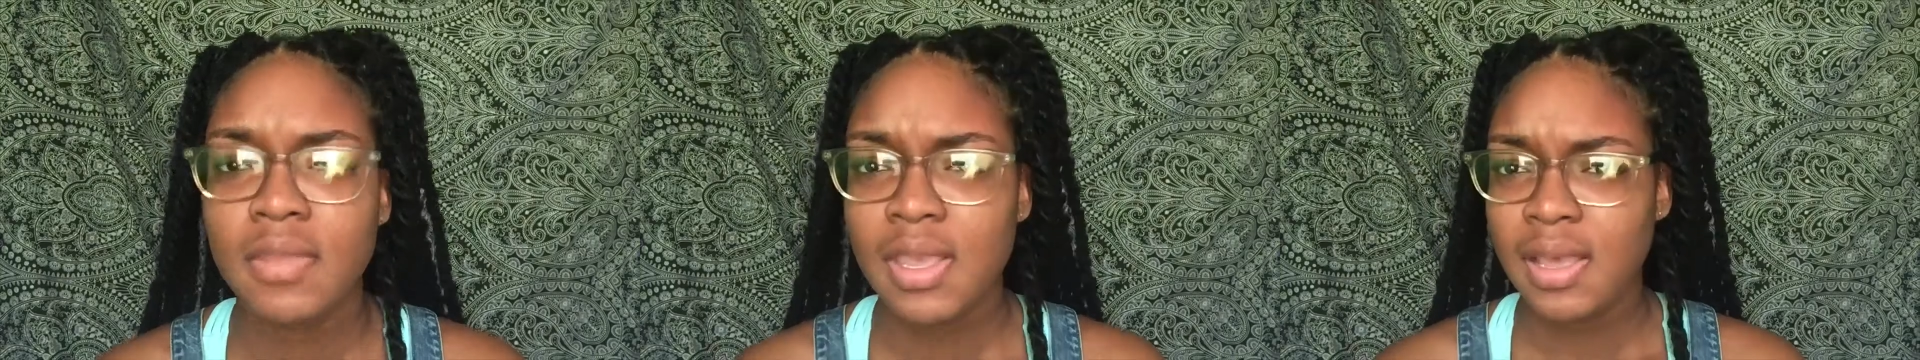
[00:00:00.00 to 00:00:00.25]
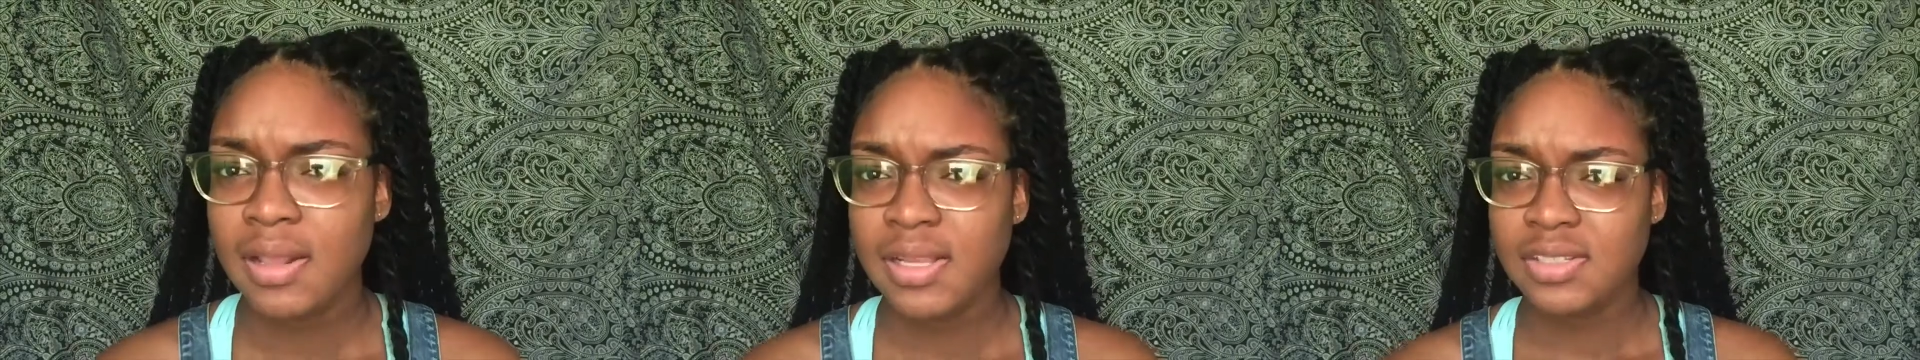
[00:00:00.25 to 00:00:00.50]

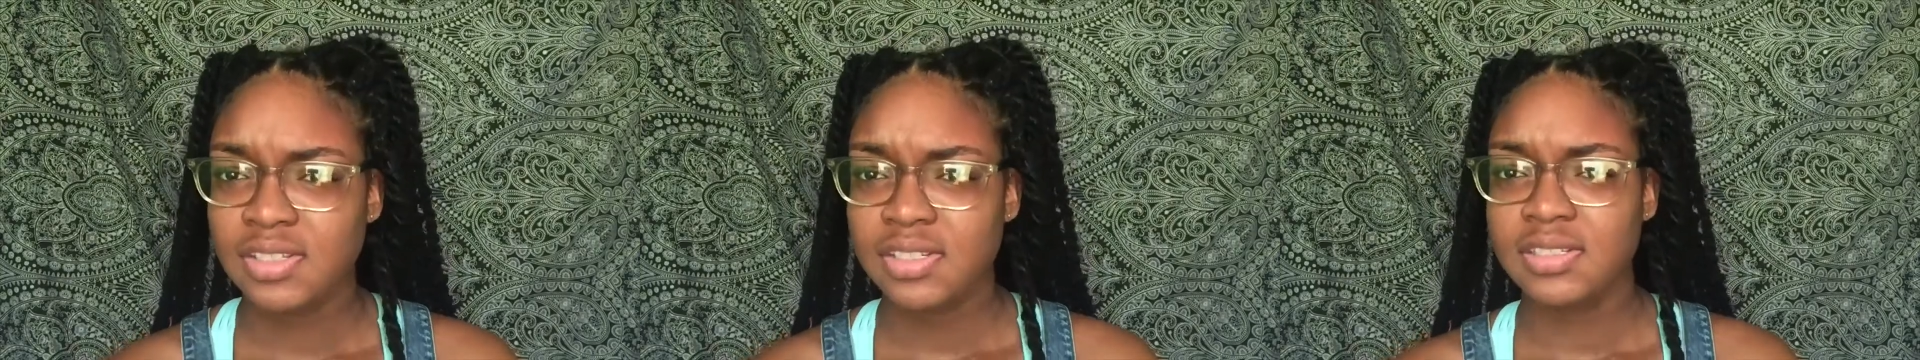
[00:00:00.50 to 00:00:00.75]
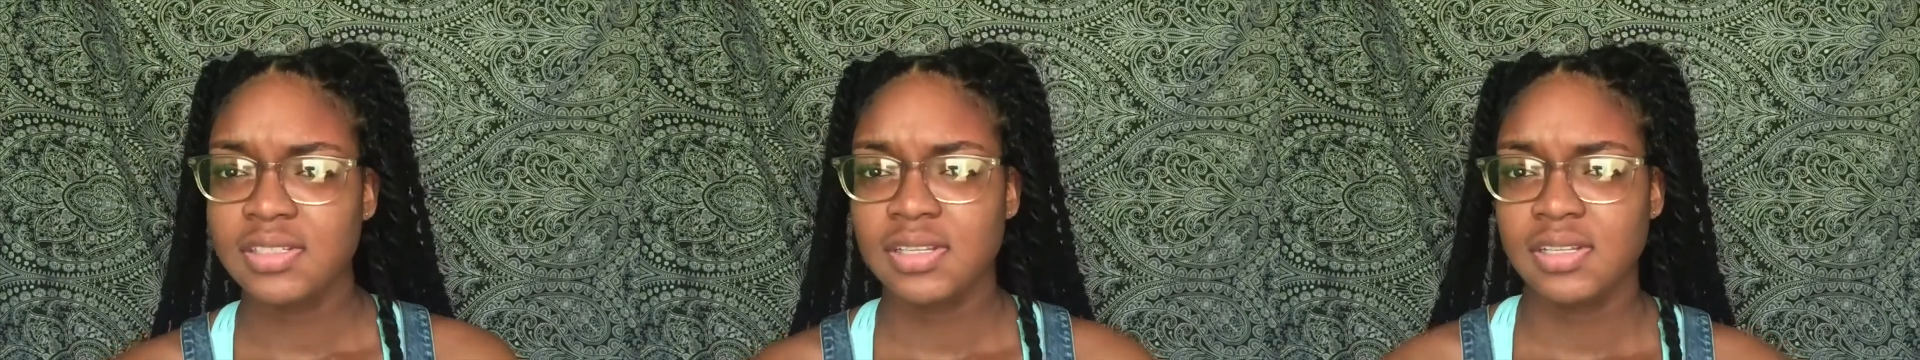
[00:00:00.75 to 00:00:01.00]
Yeah, that's
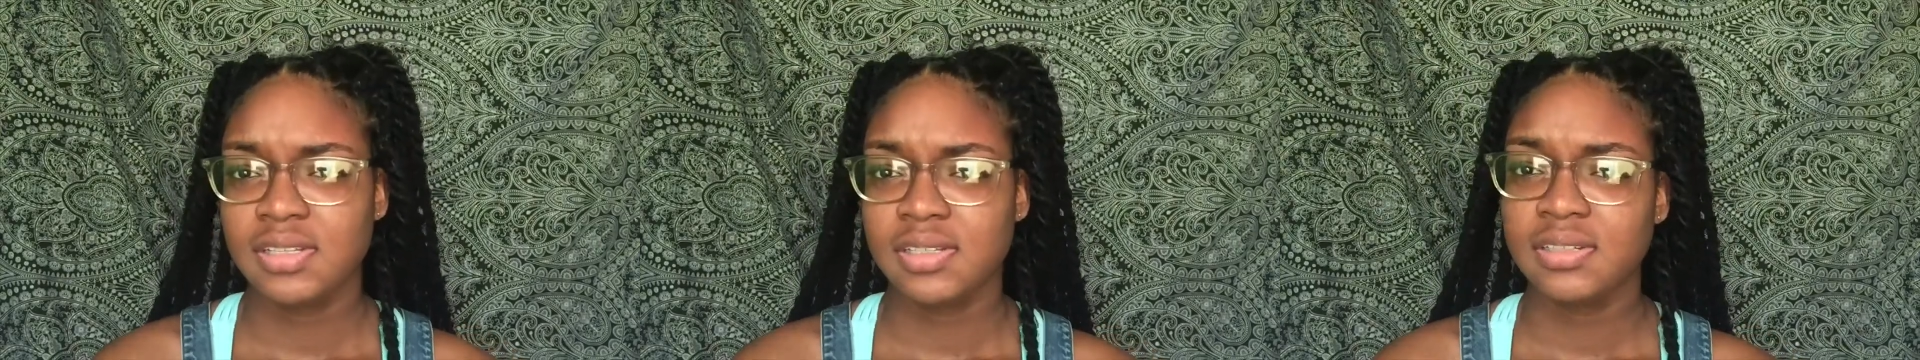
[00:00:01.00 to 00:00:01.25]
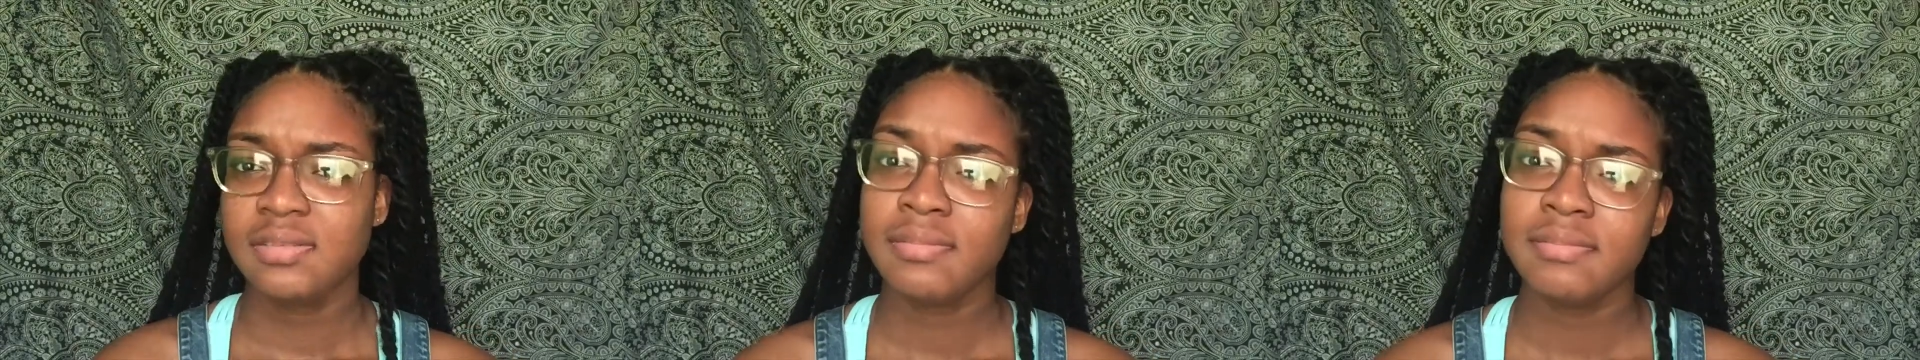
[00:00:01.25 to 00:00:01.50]
just
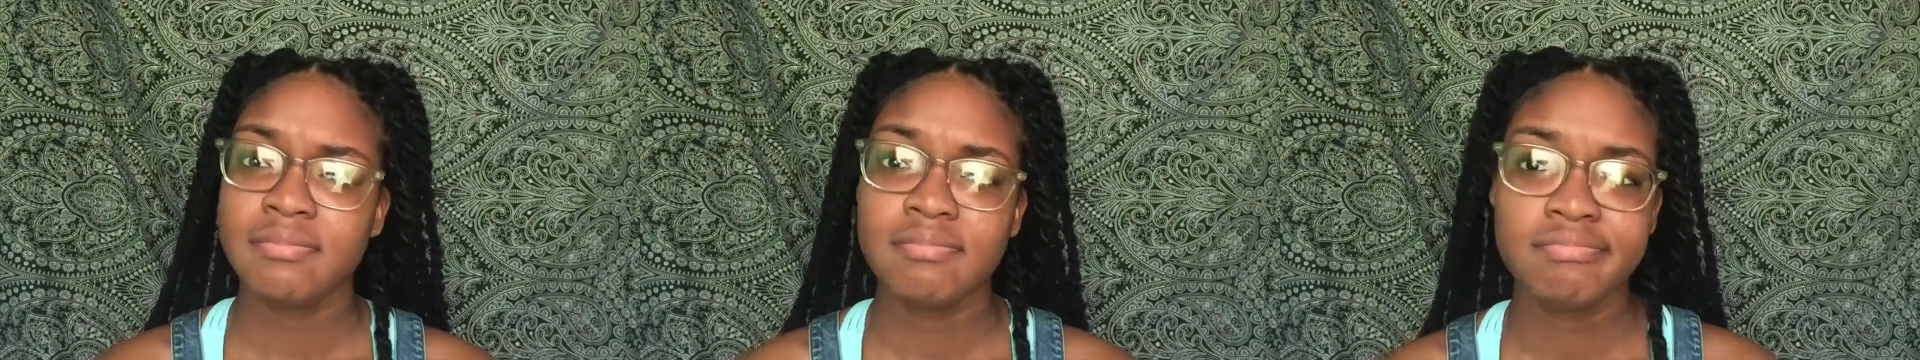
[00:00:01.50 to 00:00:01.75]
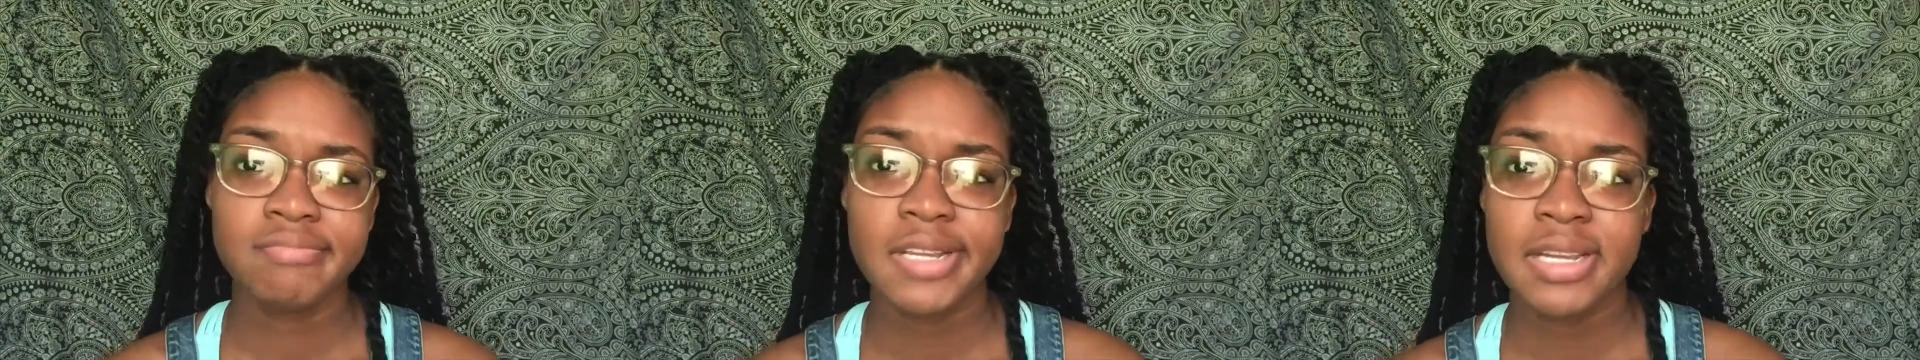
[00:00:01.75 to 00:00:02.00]

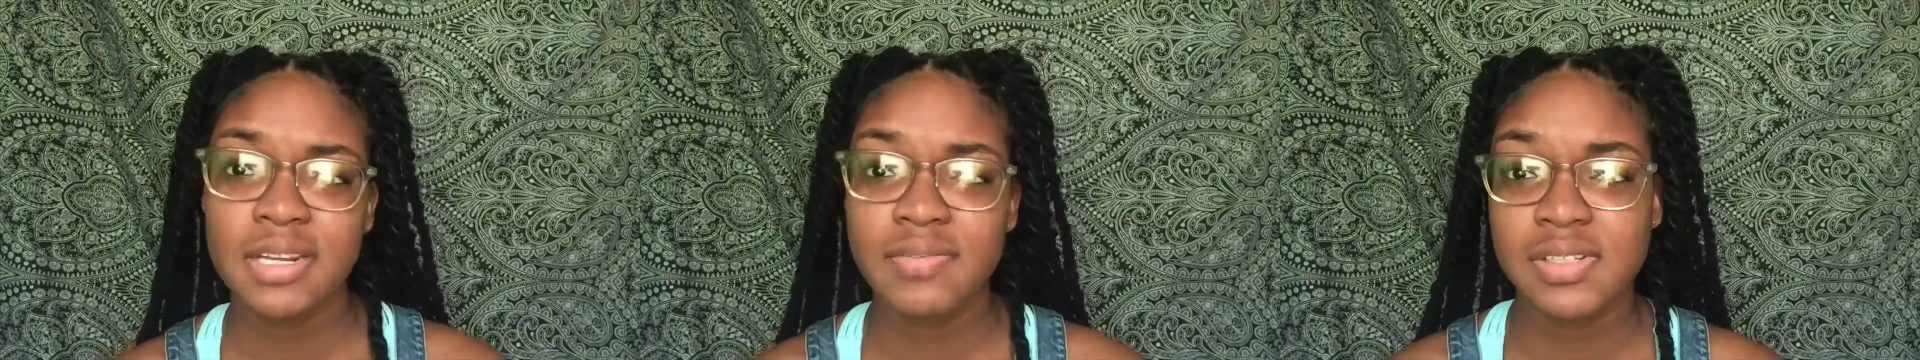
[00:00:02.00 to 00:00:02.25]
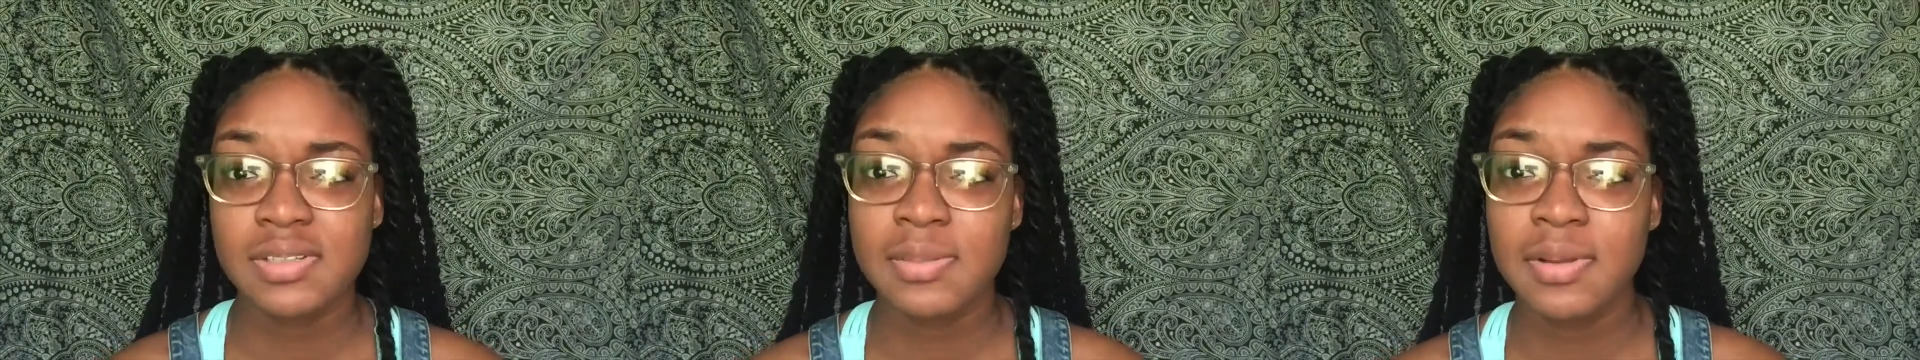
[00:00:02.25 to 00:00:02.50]
kind
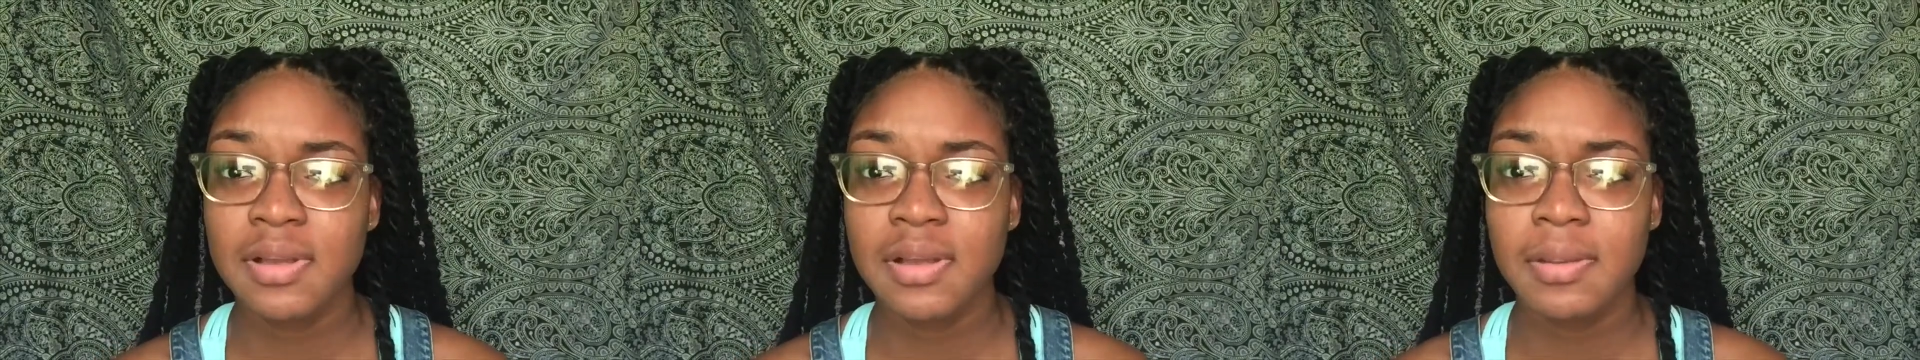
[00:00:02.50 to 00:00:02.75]
of a small